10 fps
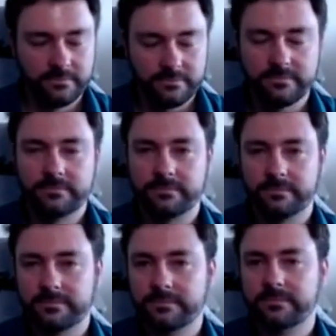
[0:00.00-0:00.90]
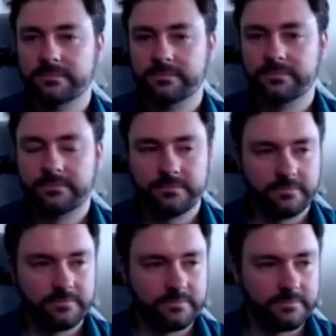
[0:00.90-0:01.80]

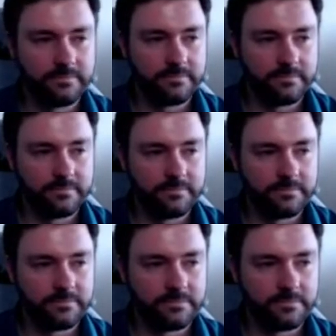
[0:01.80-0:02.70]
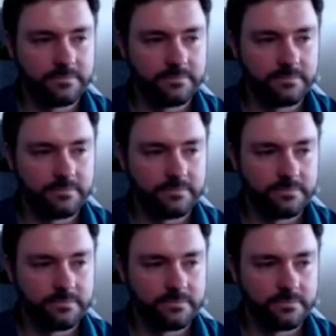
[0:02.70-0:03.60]

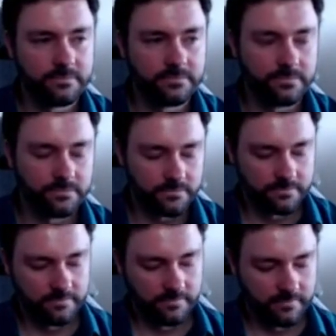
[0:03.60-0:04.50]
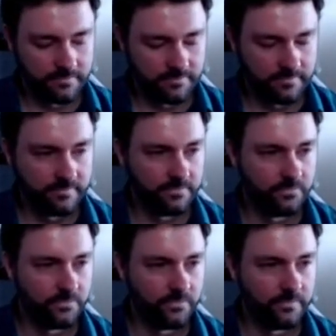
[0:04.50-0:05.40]

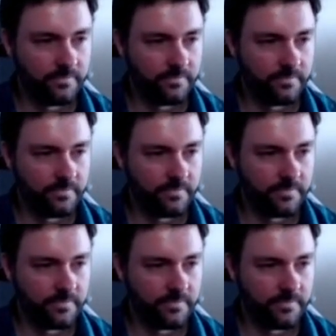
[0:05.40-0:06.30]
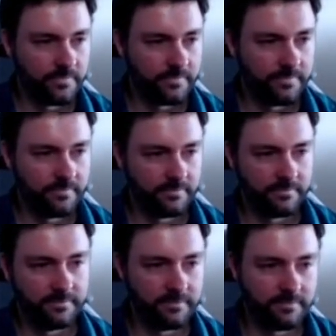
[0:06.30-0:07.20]

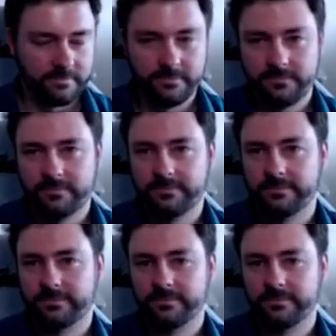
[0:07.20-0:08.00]
(silent)